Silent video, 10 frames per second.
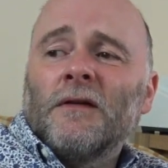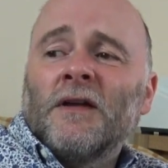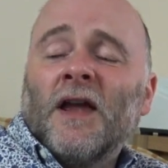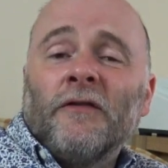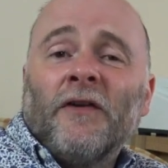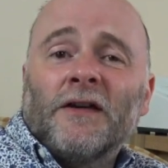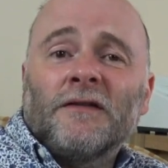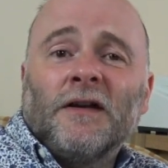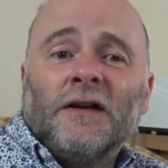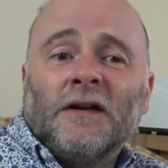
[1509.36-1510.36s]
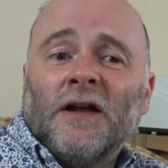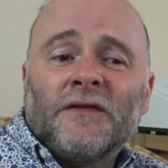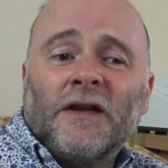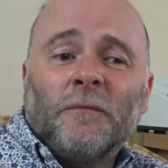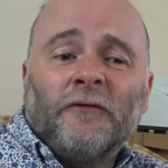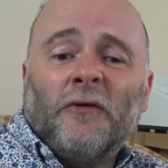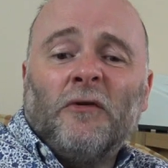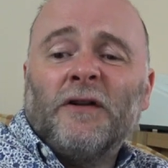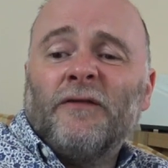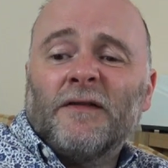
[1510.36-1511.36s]
get a vaccine. And I've said before,
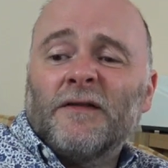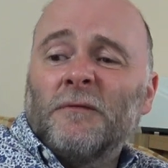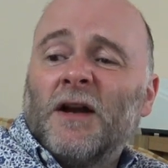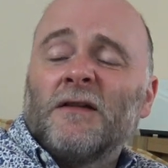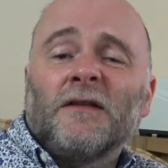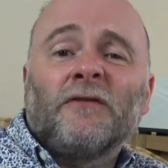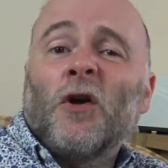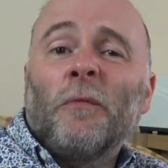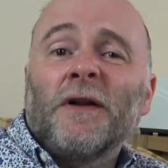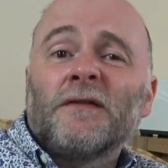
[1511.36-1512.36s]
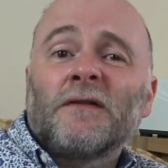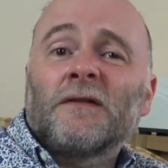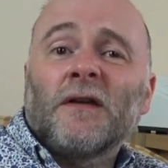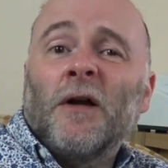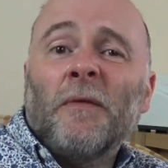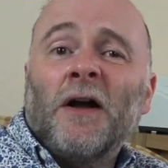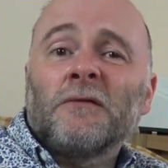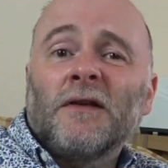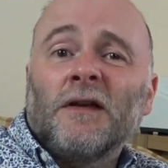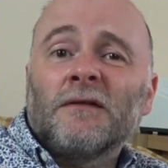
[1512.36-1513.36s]
and I've had some negative comments
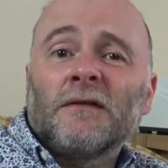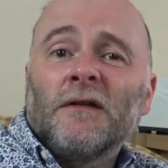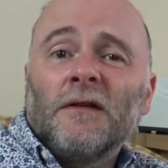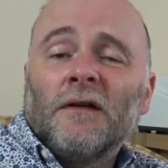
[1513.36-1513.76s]
about it,